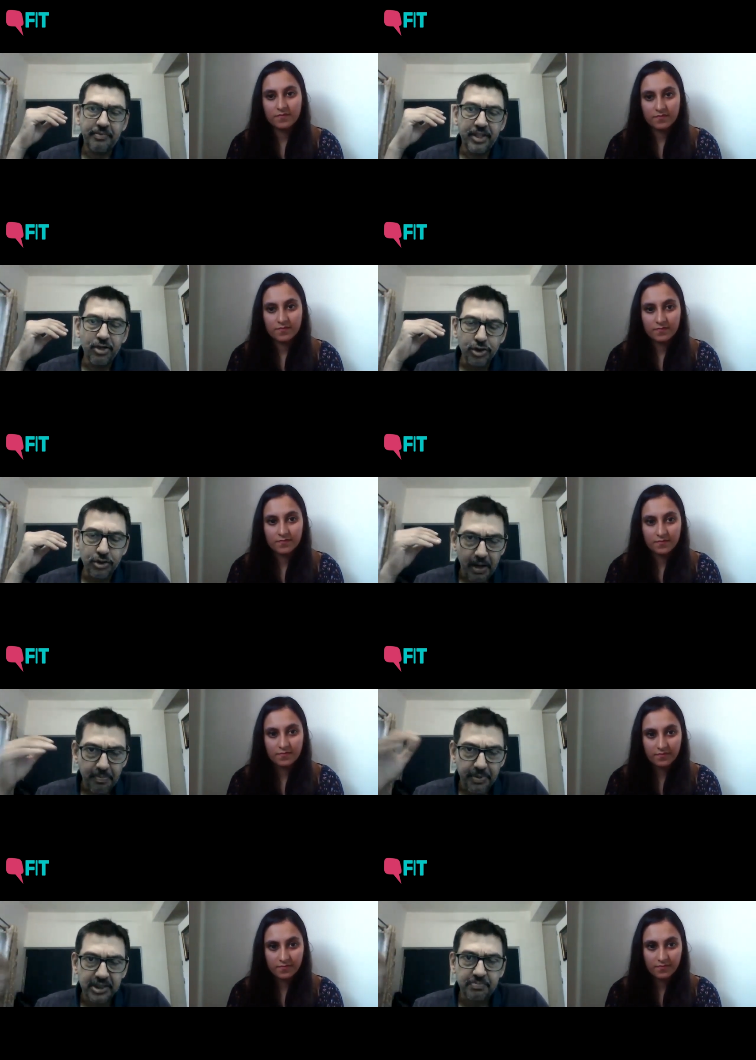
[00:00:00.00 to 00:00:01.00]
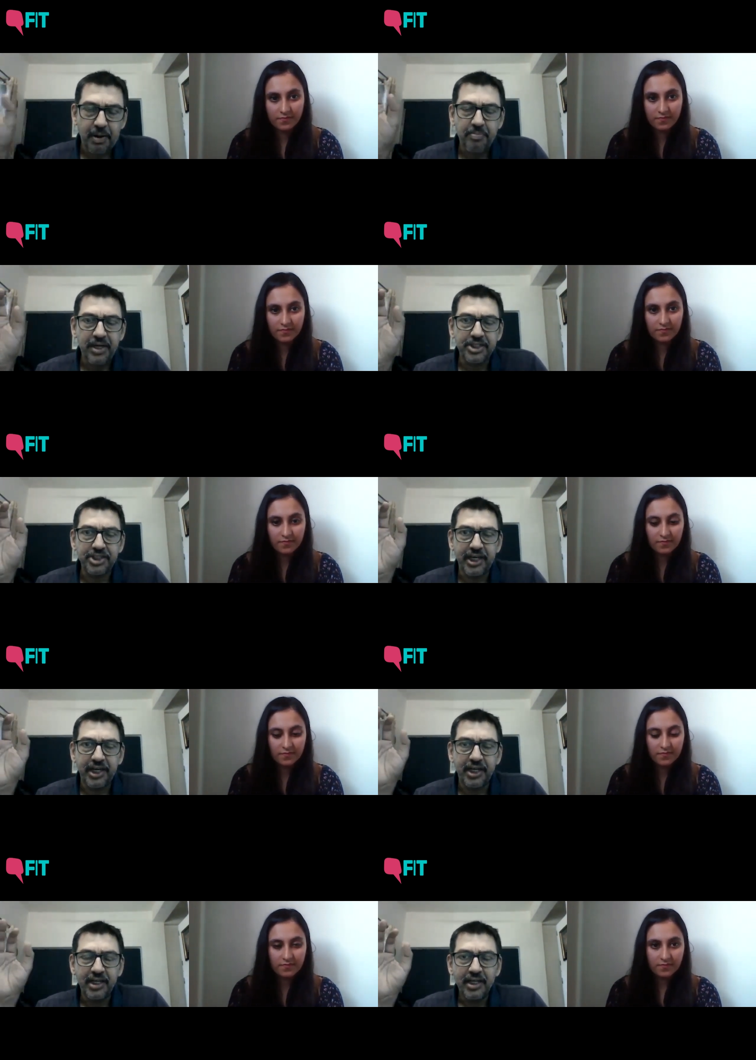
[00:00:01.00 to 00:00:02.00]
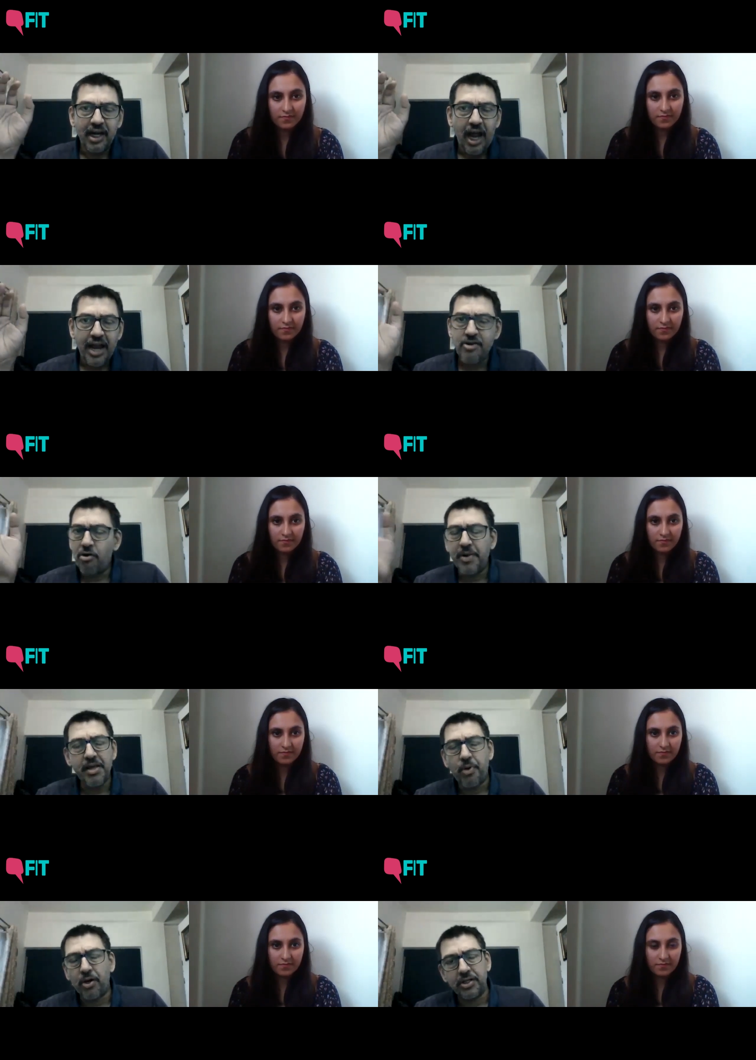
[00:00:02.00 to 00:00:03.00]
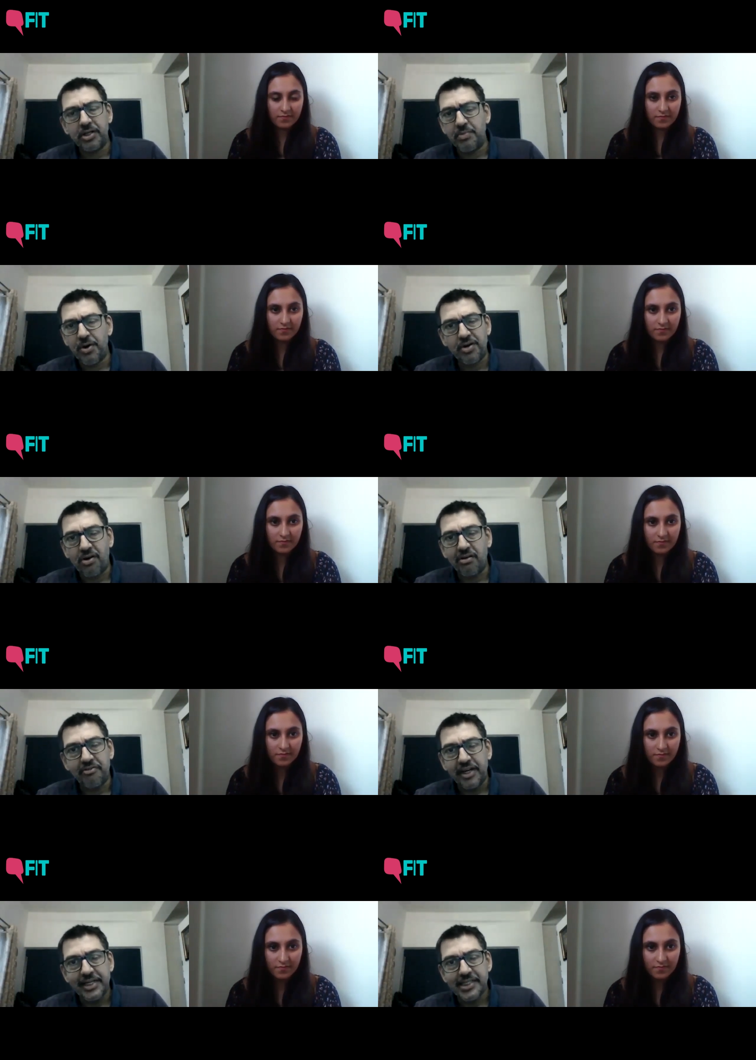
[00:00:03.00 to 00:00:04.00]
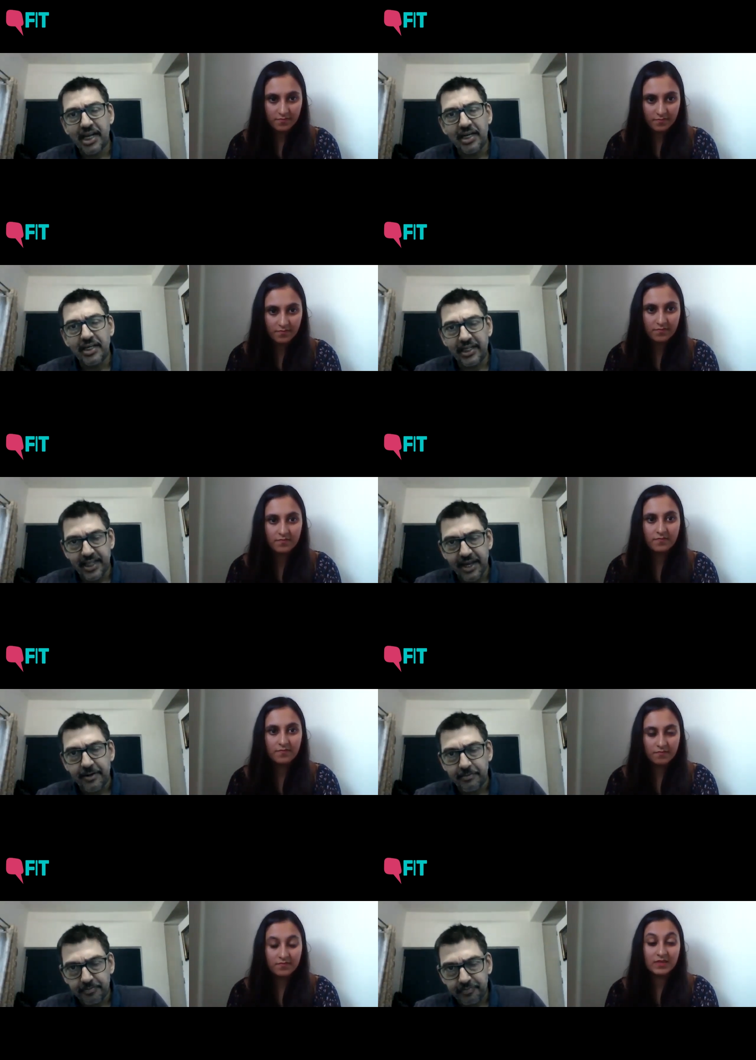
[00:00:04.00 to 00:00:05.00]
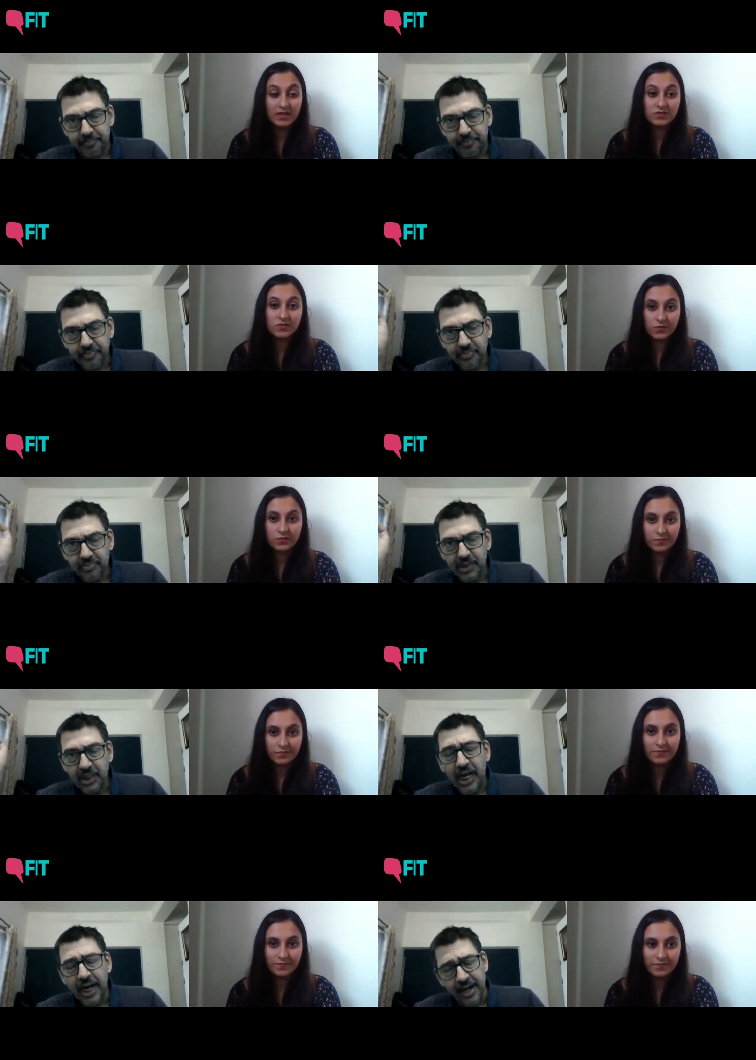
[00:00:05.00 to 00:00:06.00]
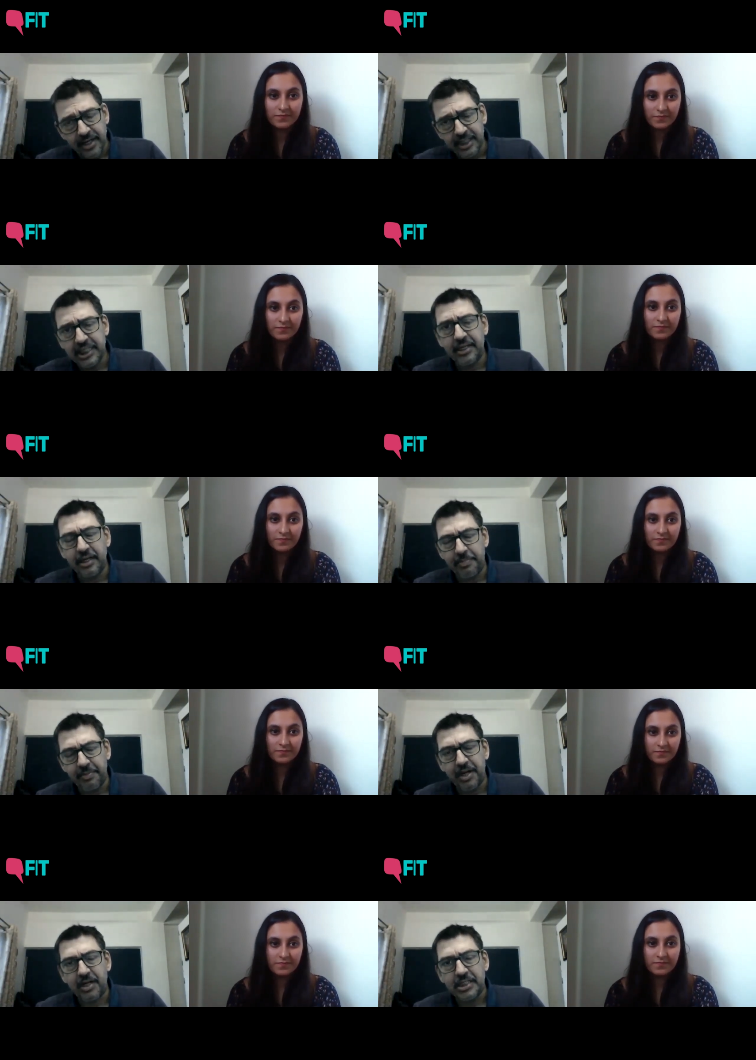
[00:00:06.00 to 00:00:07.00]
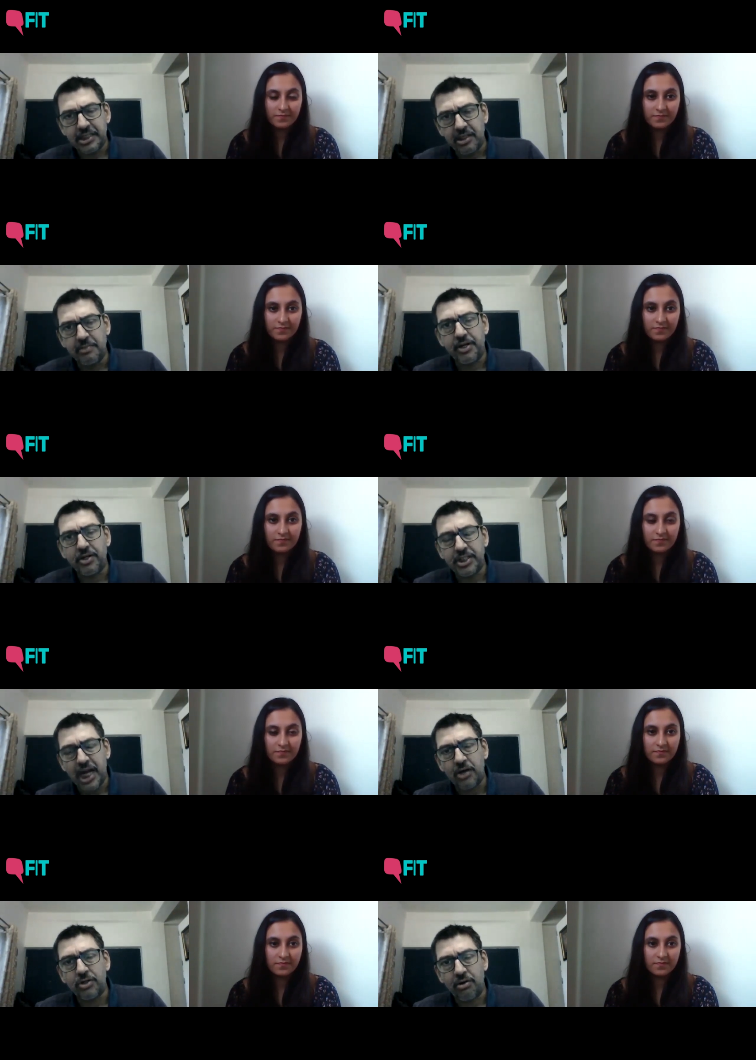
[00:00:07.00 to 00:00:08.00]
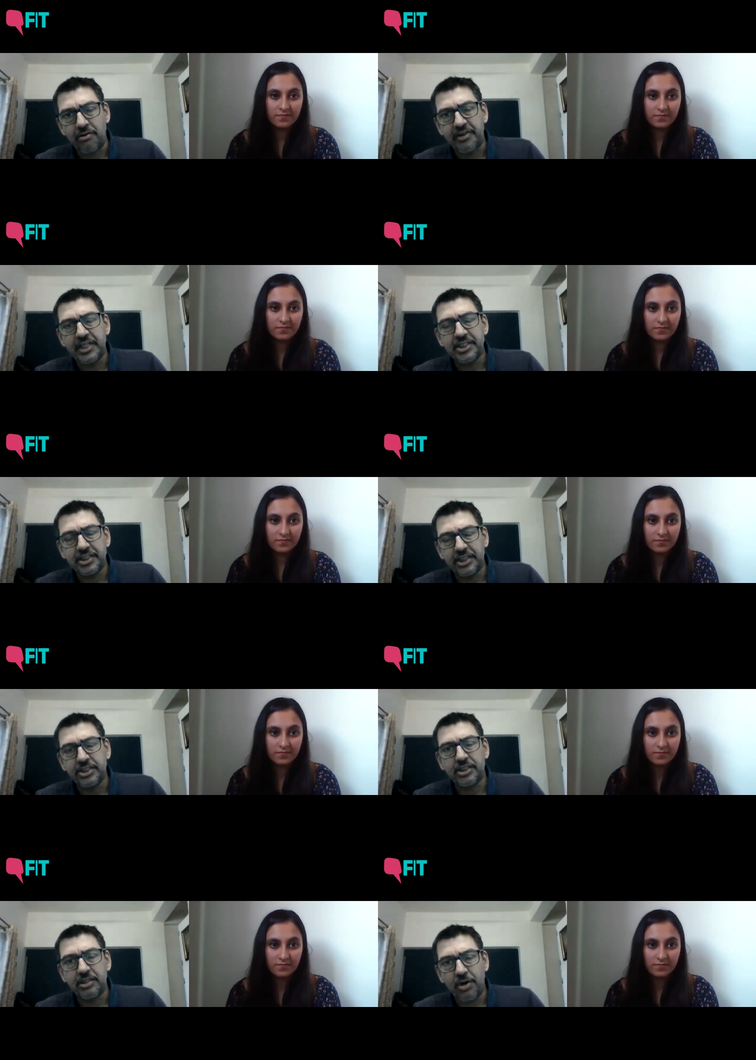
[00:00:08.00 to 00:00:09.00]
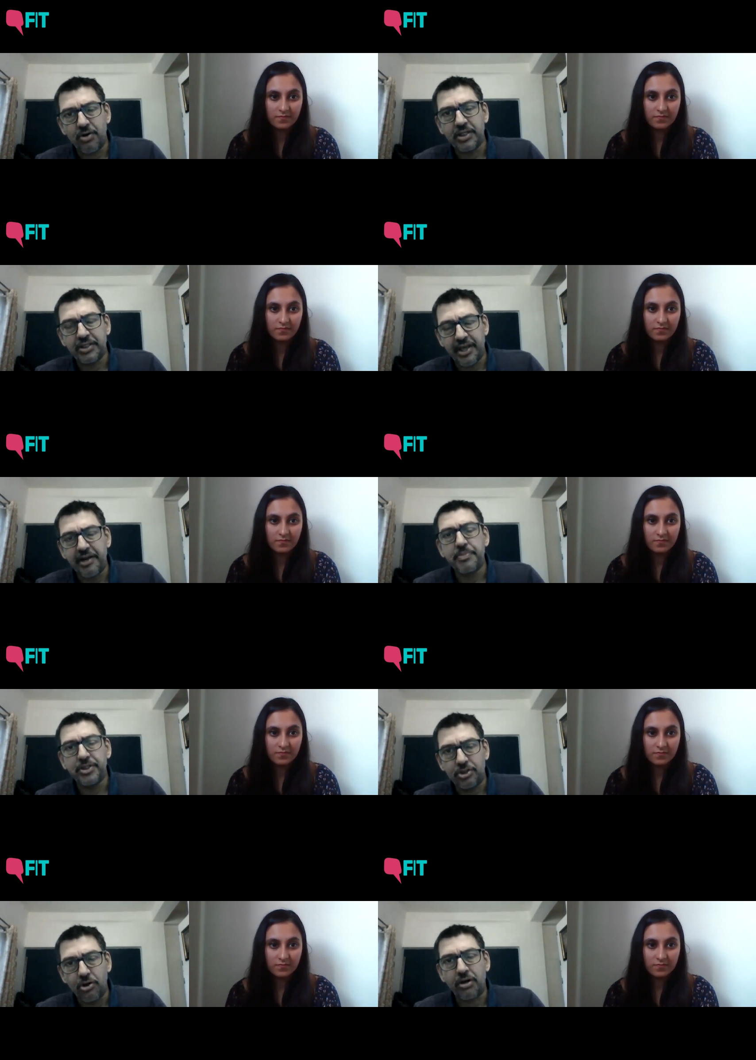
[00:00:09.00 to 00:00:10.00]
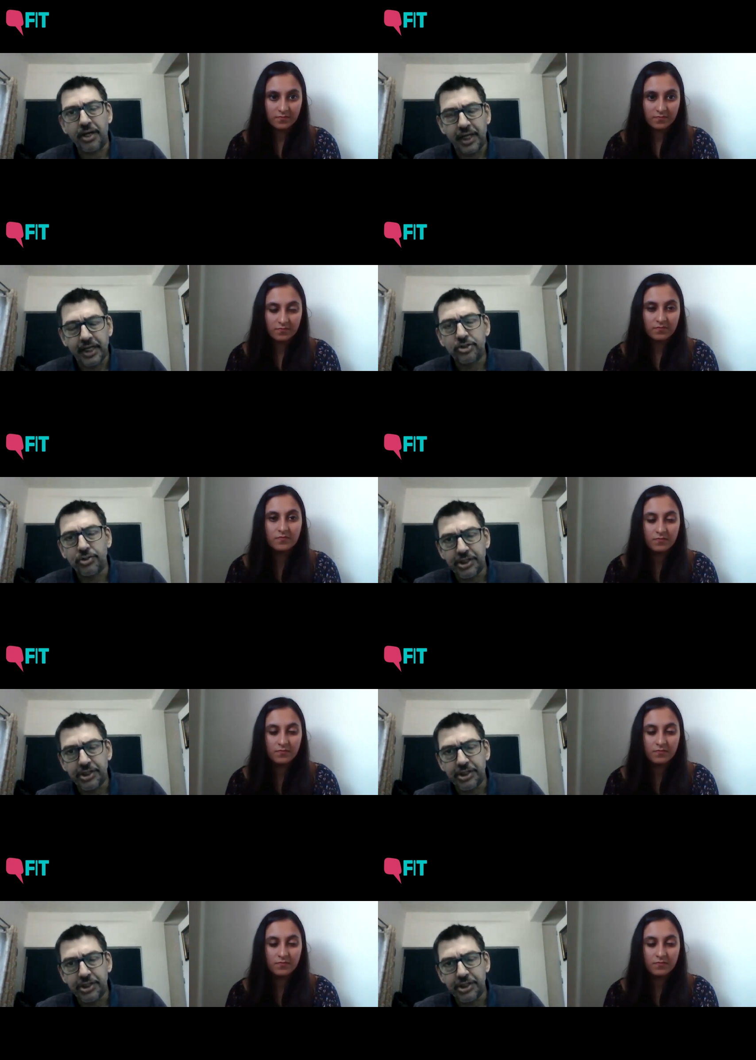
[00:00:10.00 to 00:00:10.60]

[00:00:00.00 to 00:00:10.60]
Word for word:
Speaker 1: newspapers publishing, and nobody bothered about confidentiality then.
Speaker 2: That's true.
Speaker 1: And I understand that people are concerned because now this is about a therapist talking, and so